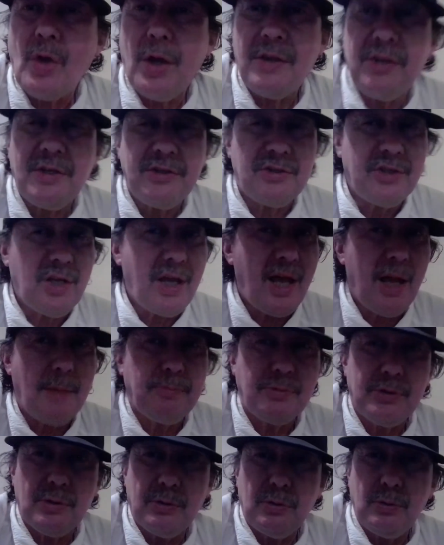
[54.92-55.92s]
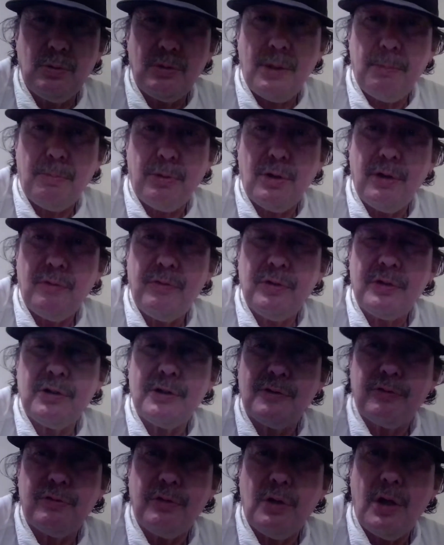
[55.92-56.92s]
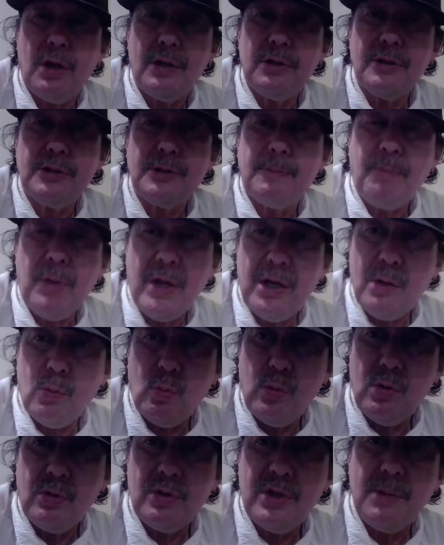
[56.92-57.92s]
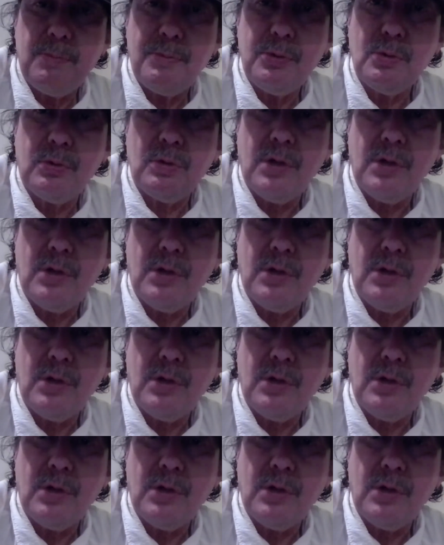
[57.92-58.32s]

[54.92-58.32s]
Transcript: I think it's absolutely perfect. It's flawless, and it will keep you